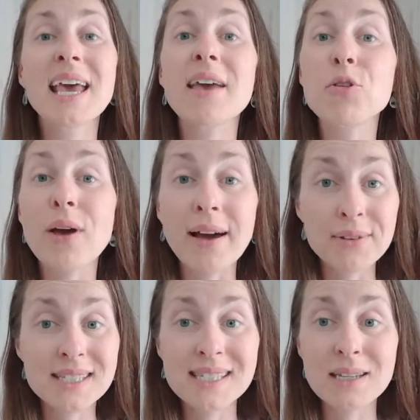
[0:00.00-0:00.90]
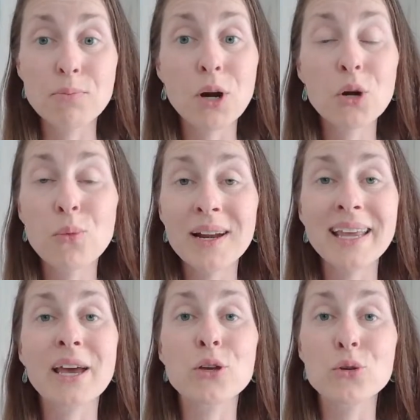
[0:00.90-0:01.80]
If you haven't seen part 1
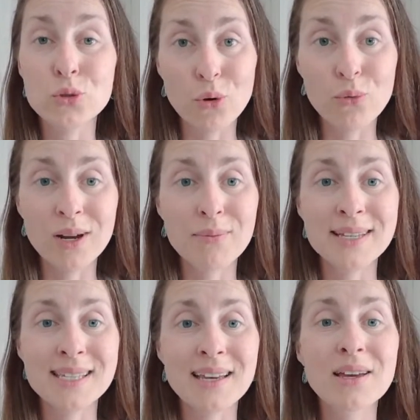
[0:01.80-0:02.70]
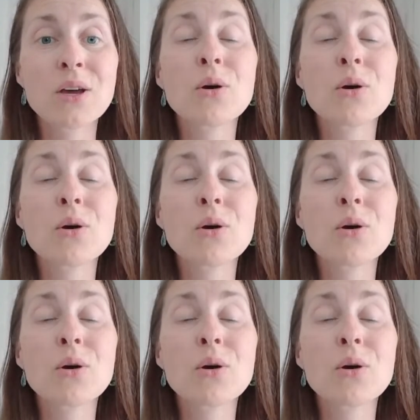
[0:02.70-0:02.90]
yet, you don't want to miss it.